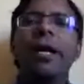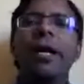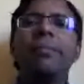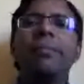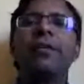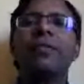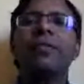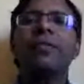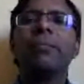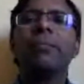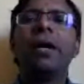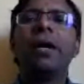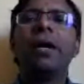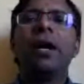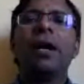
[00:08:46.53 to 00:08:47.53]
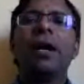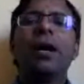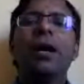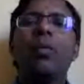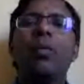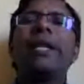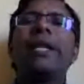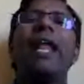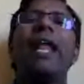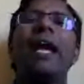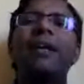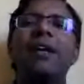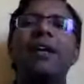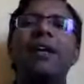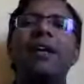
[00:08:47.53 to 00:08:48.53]
mean, there might be some 1
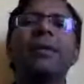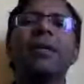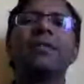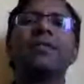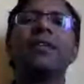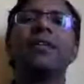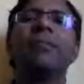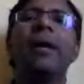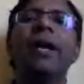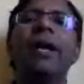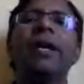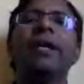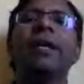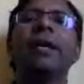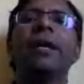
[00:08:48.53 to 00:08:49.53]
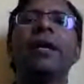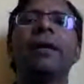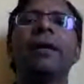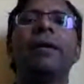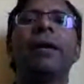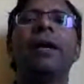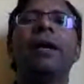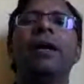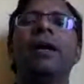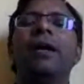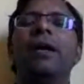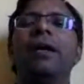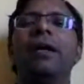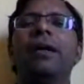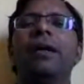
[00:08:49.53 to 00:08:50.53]
lakh customers in my
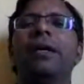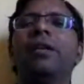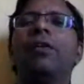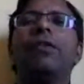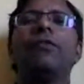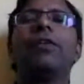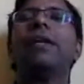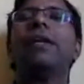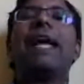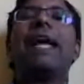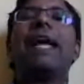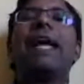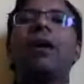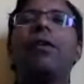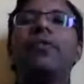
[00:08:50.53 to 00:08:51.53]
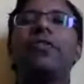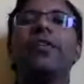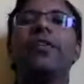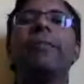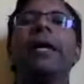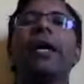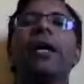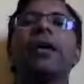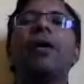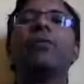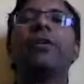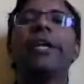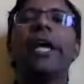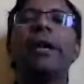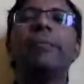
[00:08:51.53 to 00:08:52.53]
1 lakh accounts in my
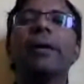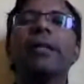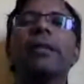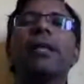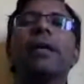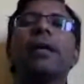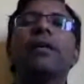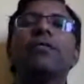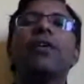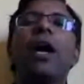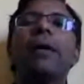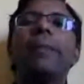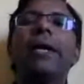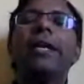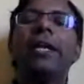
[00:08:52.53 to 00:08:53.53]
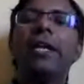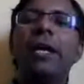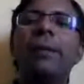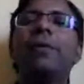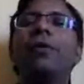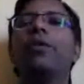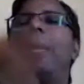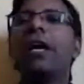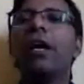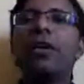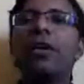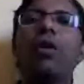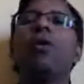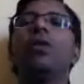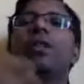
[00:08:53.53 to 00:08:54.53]
account table. So I might end
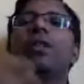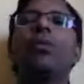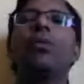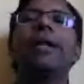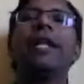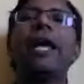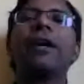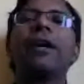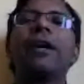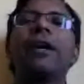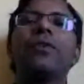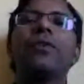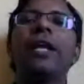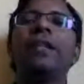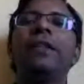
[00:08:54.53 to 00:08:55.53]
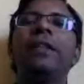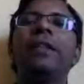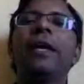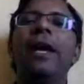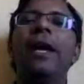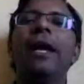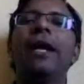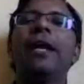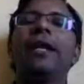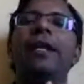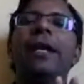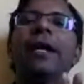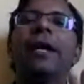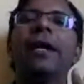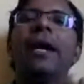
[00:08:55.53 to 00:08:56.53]
up looking at all the 1 lakh rows, and
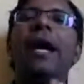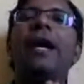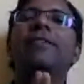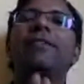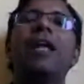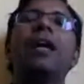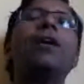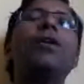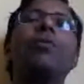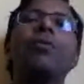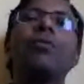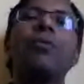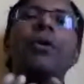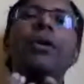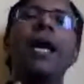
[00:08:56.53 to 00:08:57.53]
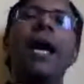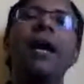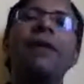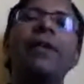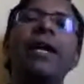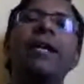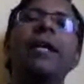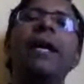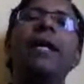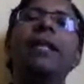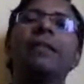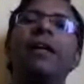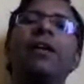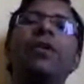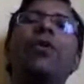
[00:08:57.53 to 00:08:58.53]
as luck would have
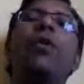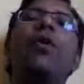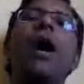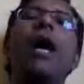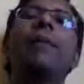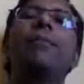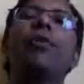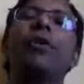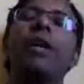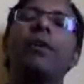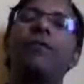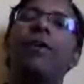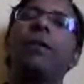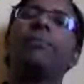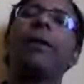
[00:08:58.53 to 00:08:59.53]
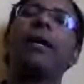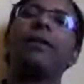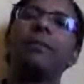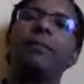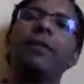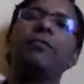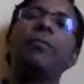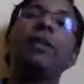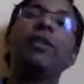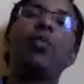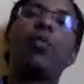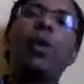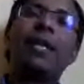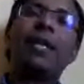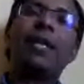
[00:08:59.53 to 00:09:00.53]
it, the row I'm looking for must
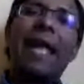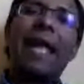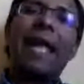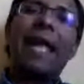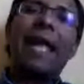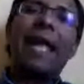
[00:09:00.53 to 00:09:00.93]
be the 1